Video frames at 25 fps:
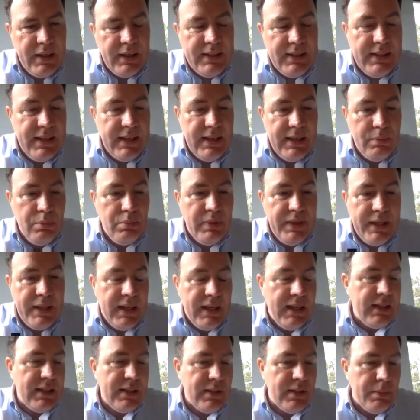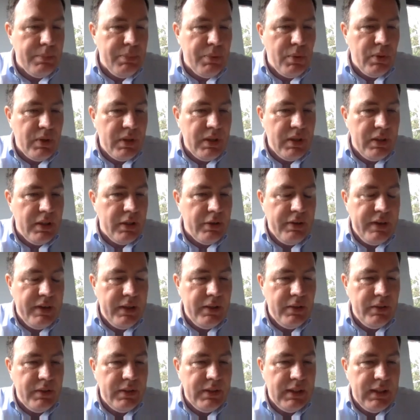And then we had the support on the
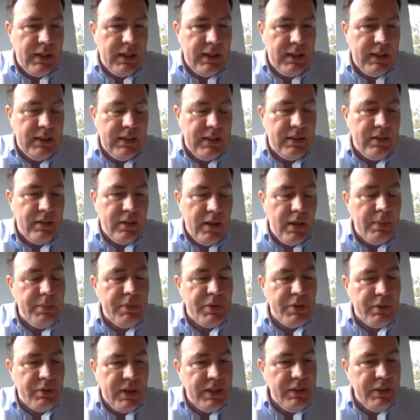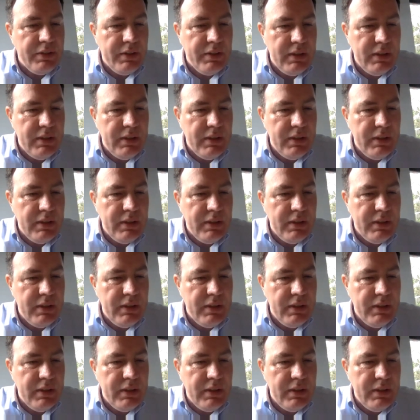ground and the time was right.